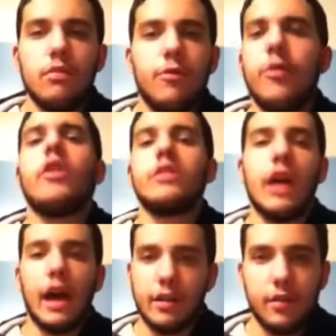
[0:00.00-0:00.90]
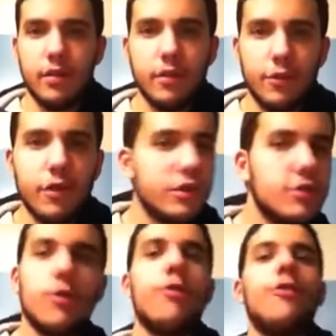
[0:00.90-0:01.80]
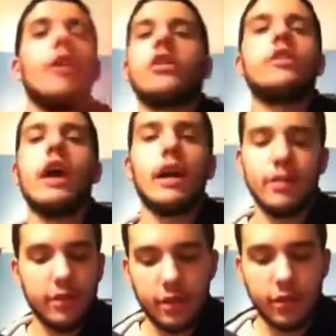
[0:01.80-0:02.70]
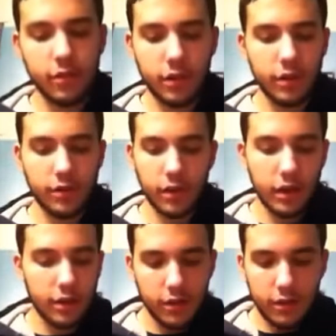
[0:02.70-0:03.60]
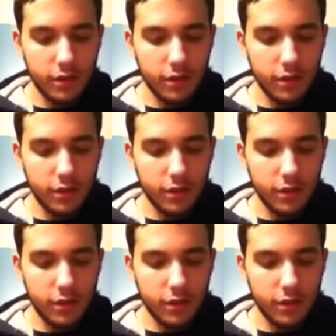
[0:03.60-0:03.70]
Fuck that. Just fuck that. That's all I gotta say.